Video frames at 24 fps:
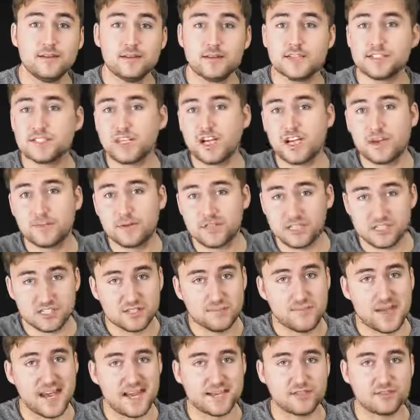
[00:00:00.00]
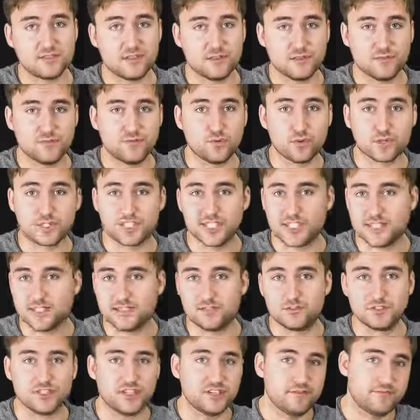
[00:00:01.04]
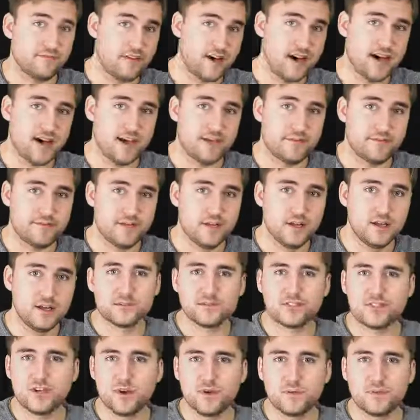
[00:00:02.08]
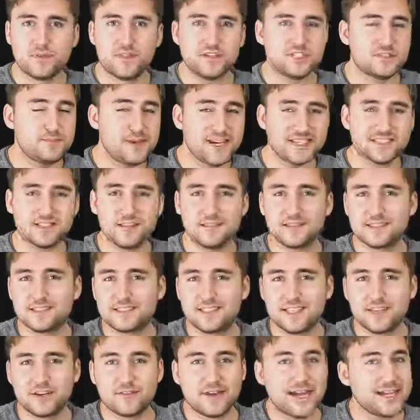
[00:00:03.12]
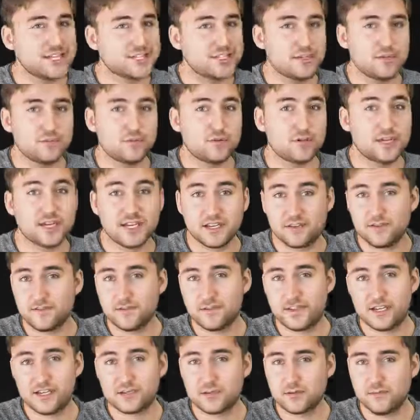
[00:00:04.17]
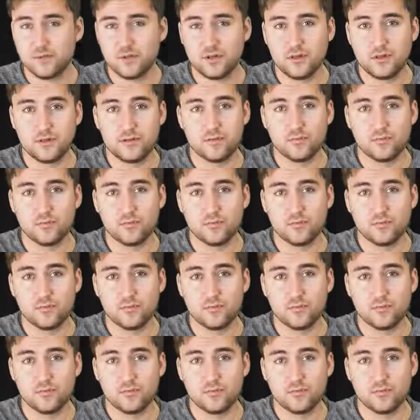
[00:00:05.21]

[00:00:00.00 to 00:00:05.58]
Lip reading: Let's talk about the specs on the 14U G5. So the specs on this thing are actually pretty configurable.